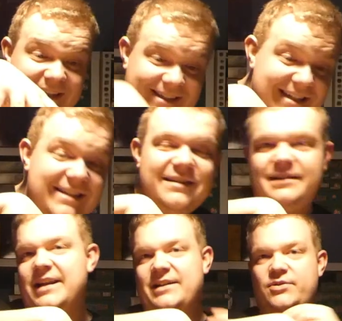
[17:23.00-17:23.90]
need
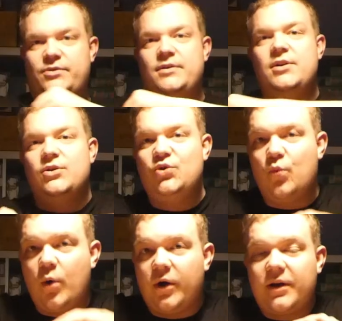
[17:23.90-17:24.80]
nectar
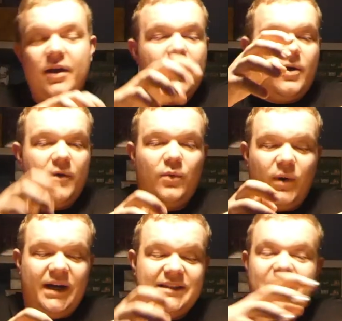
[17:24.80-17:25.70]
to work.
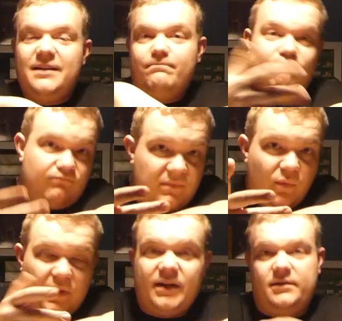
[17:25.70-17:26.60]
Otherwise,
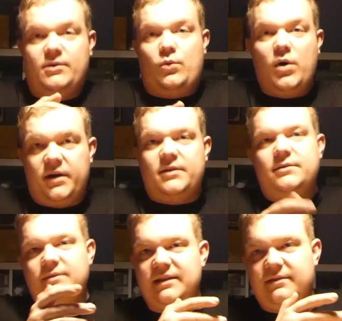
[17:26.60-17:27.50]
well, they're not going to work.
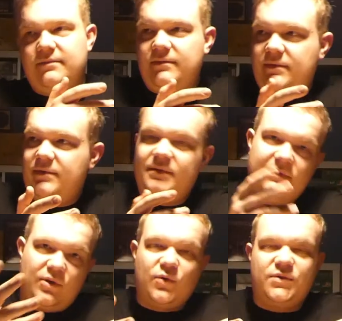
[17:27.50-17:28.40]
That
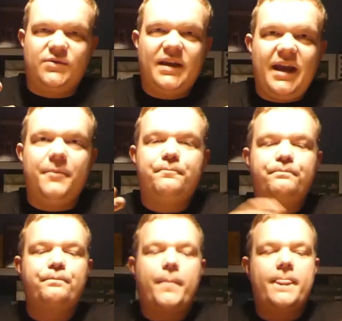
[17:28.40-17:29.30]
goes
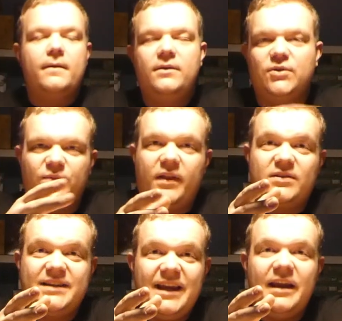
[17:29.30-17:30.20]

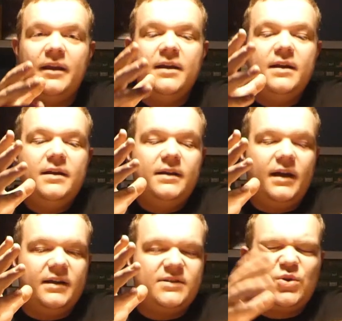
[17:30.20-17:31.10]
without saying.
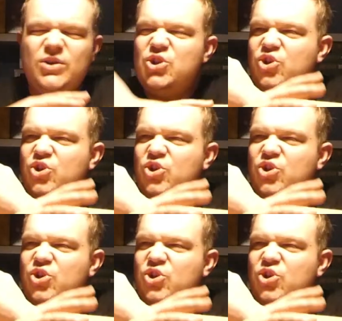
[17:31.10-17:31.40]
So it's